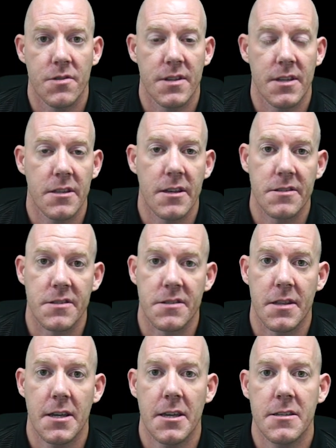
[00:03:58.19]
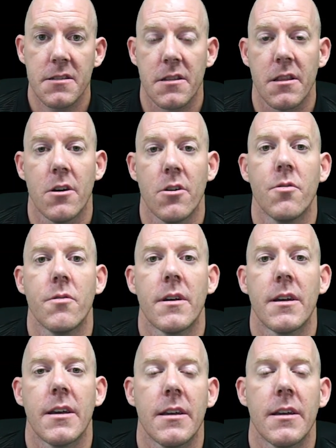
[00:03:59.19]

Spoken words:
see it does its thing to load,